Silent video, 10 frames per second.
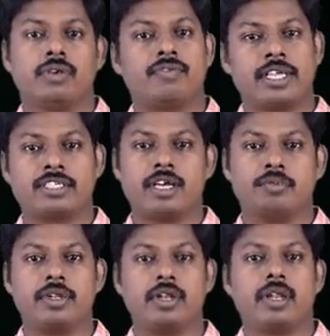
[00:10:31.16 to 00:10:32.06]
For
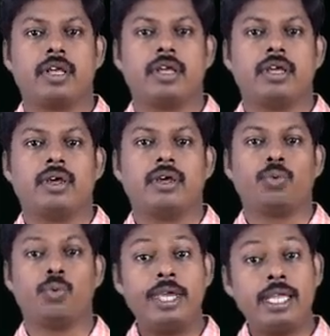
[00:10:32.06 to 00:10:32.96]
example,
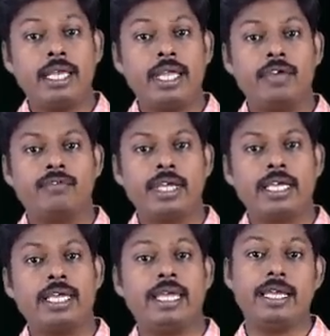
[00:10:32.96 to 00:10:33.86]
we live in
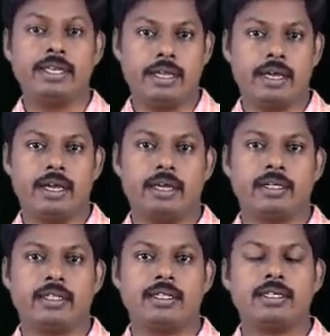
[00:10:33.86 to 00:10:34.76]
India.
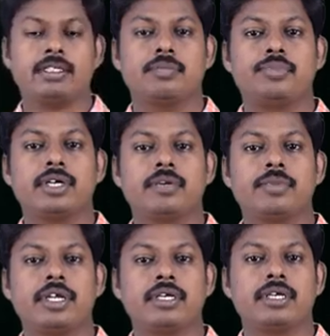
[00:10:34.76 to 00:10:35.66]
That's a
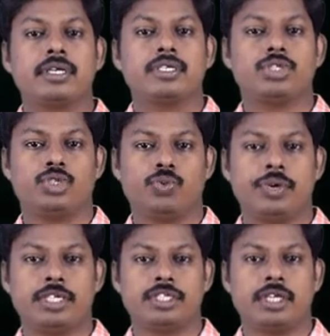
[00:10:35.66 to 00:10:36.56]
permanent
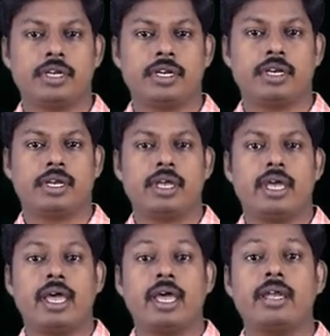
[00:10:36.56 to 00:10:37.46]
situation.
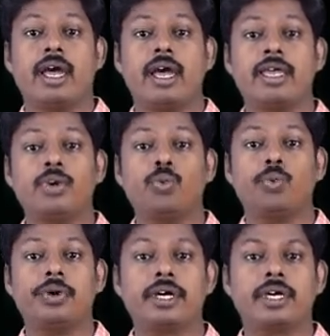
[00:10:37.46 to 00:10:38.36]
And I
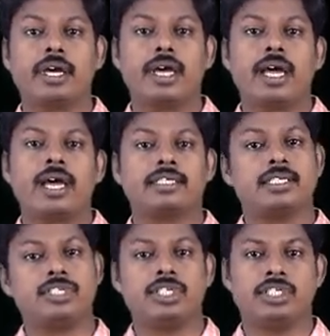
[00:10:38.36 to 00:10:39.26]
work as a
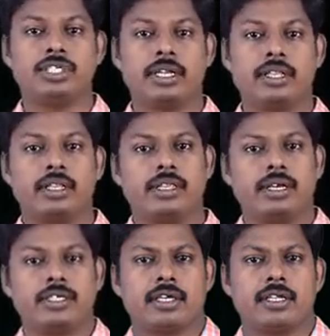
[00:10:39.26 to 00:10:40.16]
teacher. That
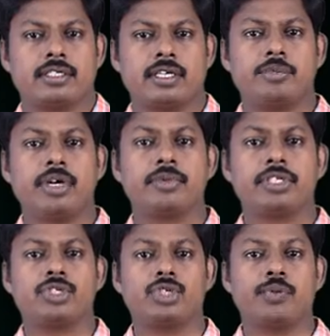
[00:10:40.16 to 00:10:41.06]
is also a permanent
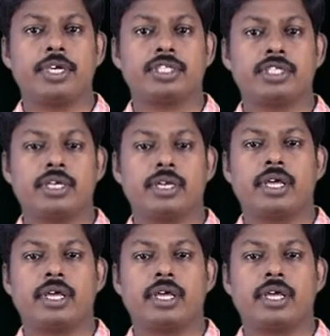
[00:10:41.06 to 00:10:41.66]
situation.